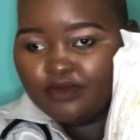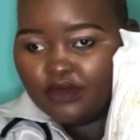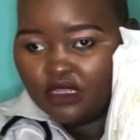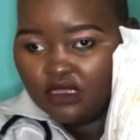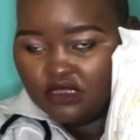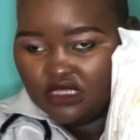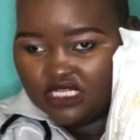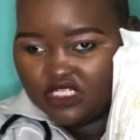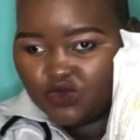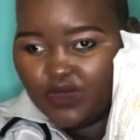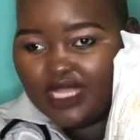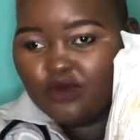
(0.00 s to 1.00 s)
This
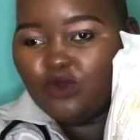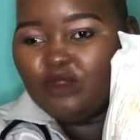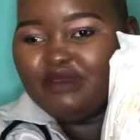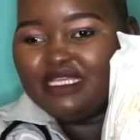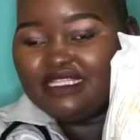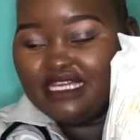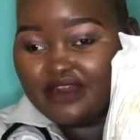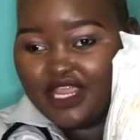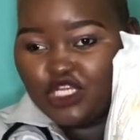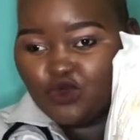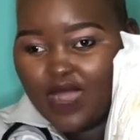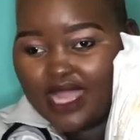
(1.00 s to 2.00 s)
one will be, the red
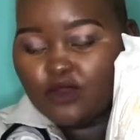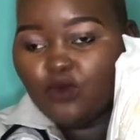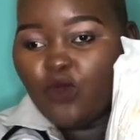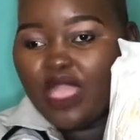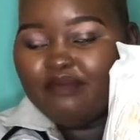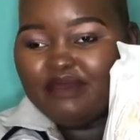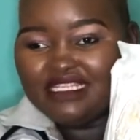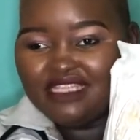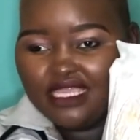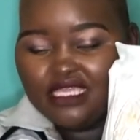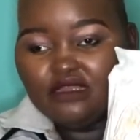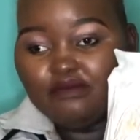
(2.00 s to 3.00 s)
one will be
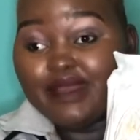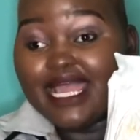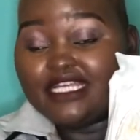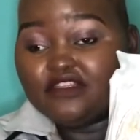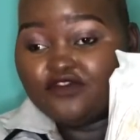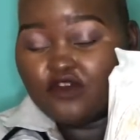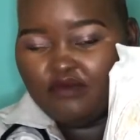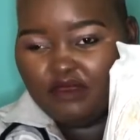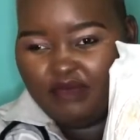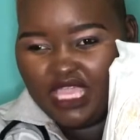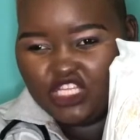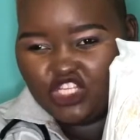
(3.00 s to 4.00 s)
taking blood from the
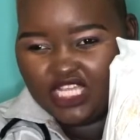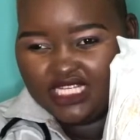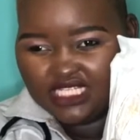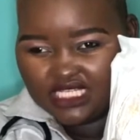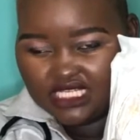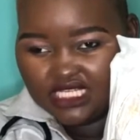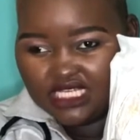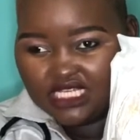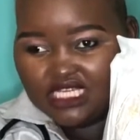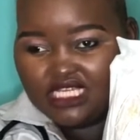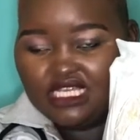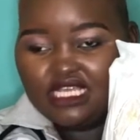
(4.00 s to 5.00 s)
patient
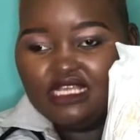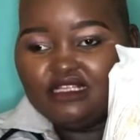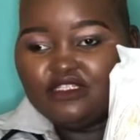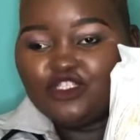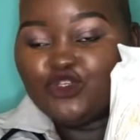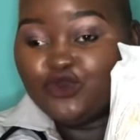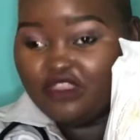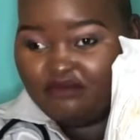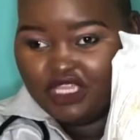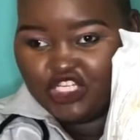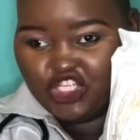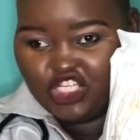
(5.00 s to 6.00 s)
to the
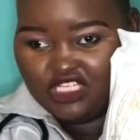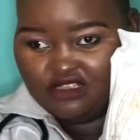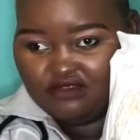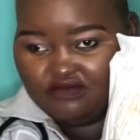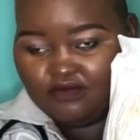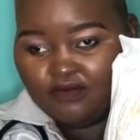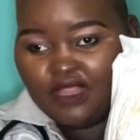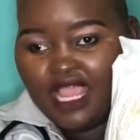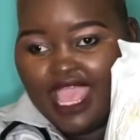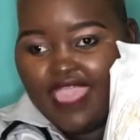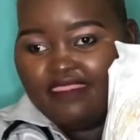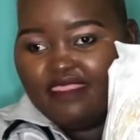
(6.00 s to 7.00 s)
machine.
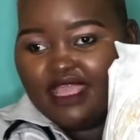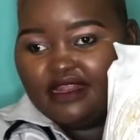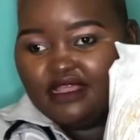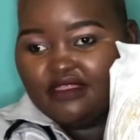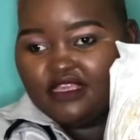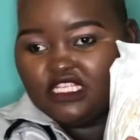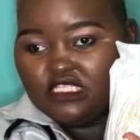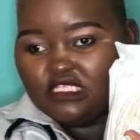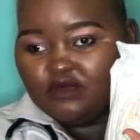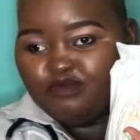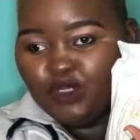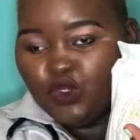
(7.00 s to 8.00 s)
And then this
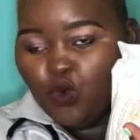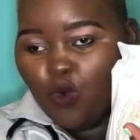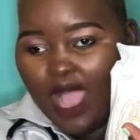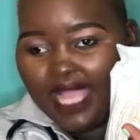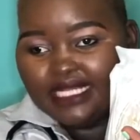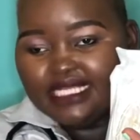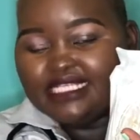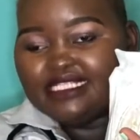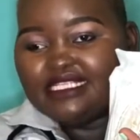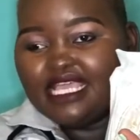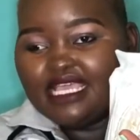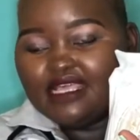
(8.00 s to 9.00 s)
blue one is
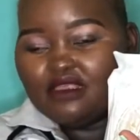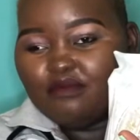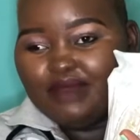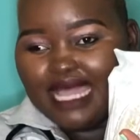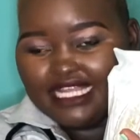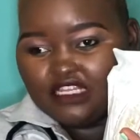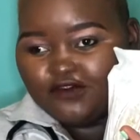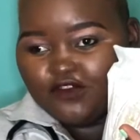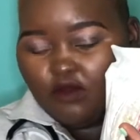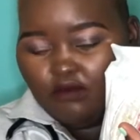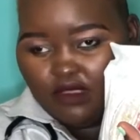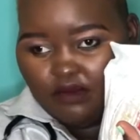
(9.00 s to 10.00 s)
taking the blood
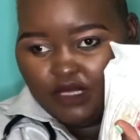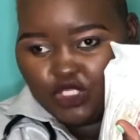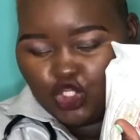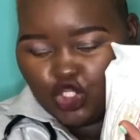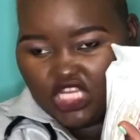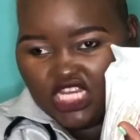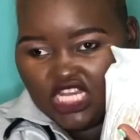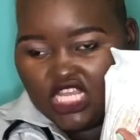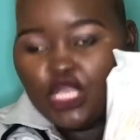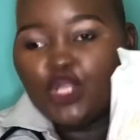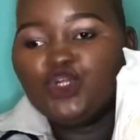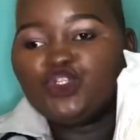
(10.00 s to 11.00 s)
from the machine
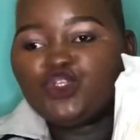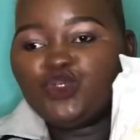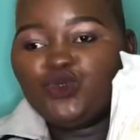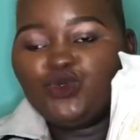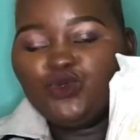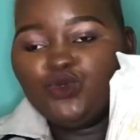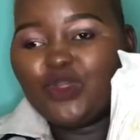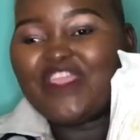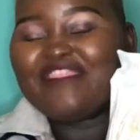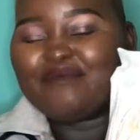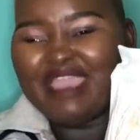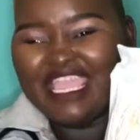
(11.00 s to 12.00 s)
to the
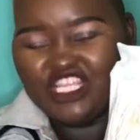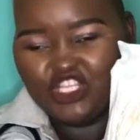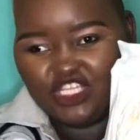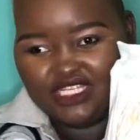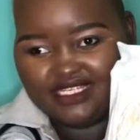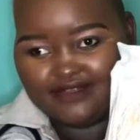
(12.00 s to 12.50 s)
patient.